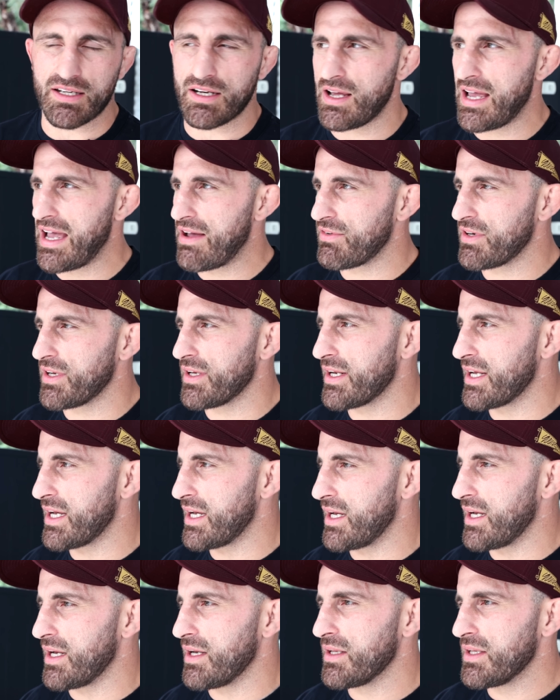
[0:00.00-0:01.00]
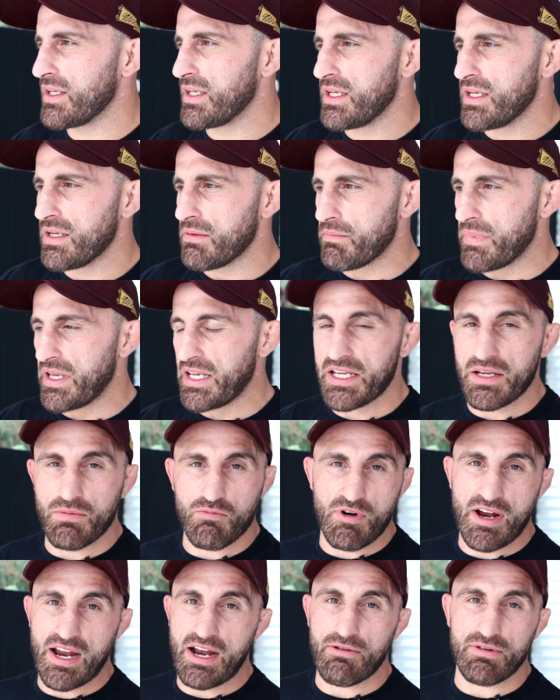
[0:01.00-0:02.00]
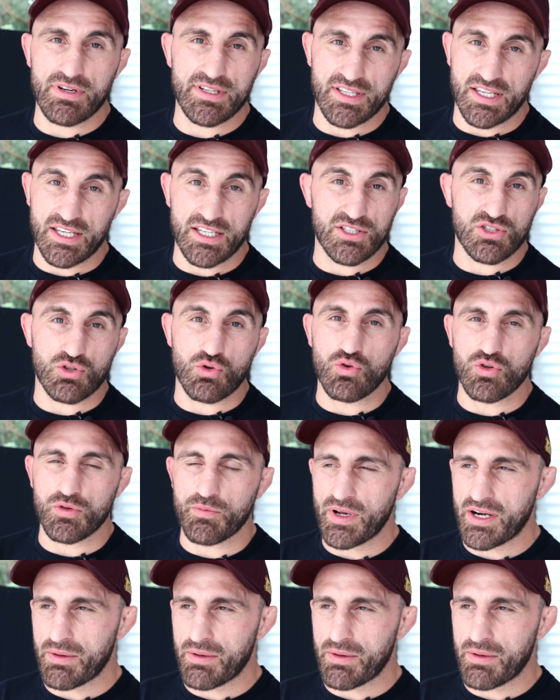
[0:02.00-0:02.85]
you know, having it medium rare is good.